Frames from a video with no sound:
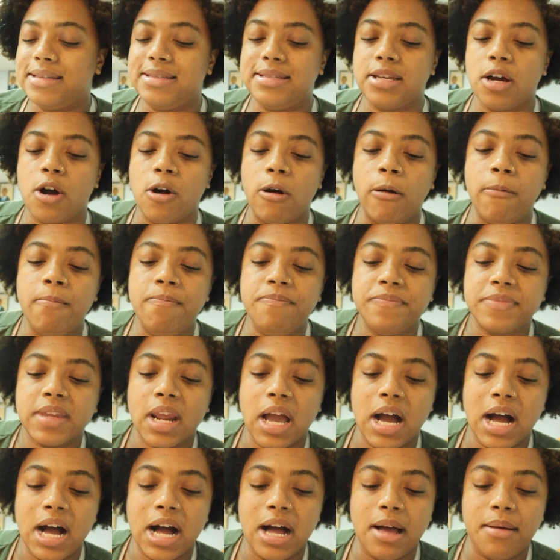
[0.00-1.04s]
And so
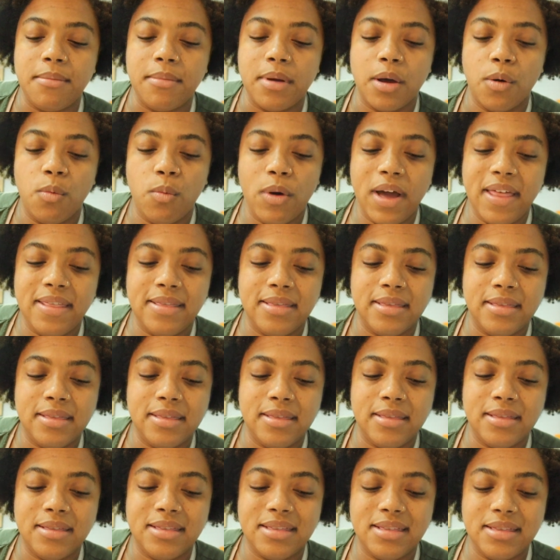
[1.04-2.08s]

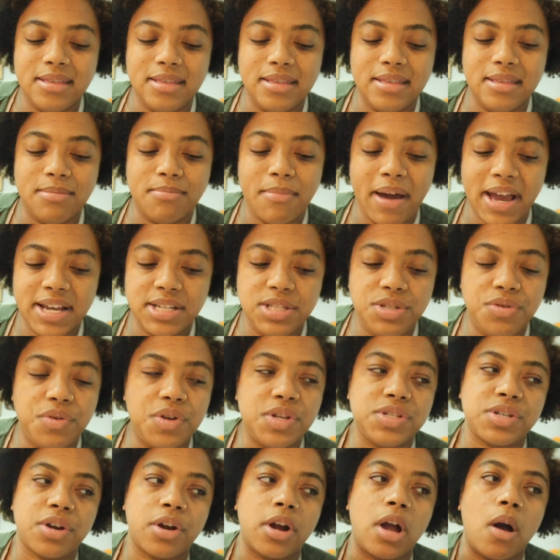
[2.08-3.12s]
when my
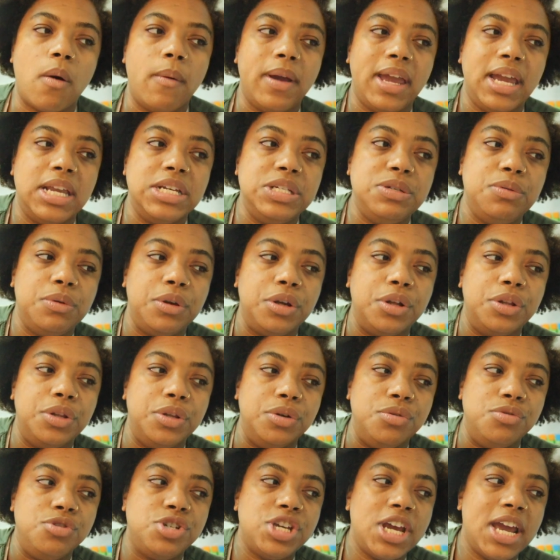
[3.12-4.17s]
students are going into
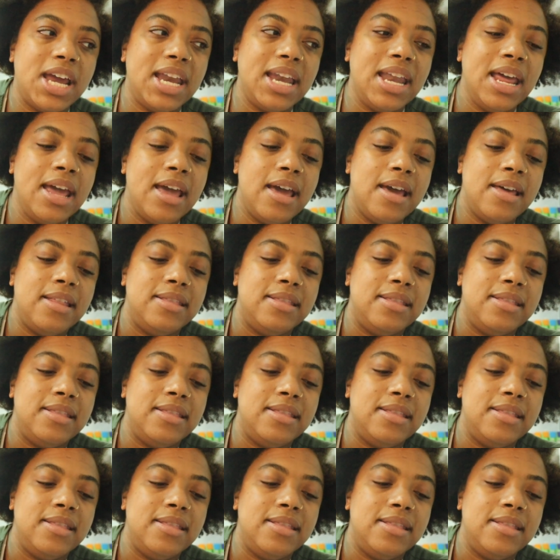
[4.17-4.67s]
inclusion,